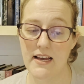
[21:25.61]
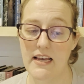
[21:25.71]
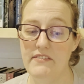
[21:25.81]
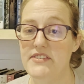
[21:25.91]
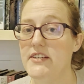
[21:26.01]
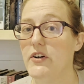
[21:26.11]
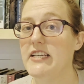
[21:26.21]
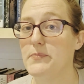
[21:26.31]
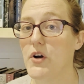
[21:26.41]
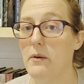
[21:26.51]
The
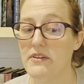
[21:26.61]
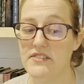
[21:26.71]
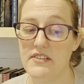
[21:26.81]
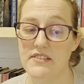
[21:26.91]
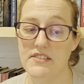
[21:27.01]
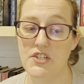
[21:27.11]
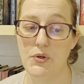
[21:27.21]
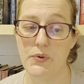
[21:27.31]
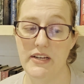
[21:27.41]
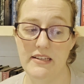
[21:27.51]
series promises
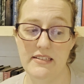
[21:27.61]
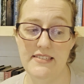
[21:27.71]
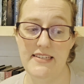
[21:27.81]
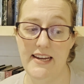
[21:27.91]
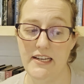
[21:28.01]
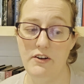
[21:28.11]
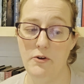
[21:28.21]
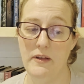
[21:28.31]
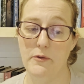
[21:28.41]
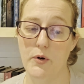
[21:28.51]
to continue
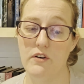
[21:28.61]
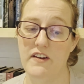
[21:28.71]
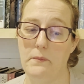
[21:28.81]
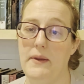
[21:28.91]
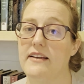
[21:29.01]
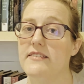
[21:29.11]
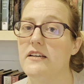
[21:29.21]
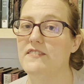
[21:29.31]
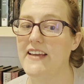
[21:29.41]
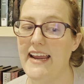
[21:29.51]
to be the perfect mix
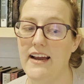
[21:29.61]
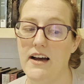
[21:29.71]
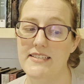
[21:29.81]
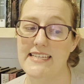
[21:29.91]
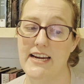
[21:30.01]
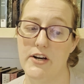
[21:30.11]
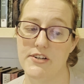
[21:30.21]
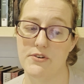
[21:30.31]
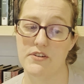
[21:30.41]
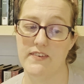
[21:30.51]
of chaos,
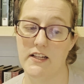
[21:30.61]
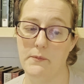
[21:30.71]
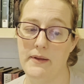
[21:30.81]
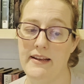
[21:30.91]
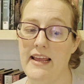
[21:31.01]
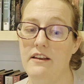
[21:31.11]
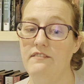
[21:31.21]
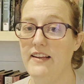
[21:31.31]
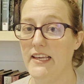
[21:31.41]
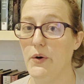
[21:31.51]
character development,
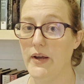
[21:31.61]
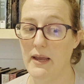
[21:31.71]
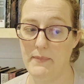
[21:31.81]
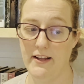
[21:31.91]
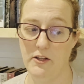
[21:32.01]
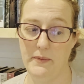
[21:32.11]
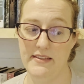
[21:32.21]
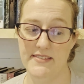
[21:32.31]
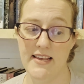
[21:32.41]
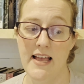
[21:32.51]
and video game
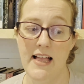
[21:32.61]
elements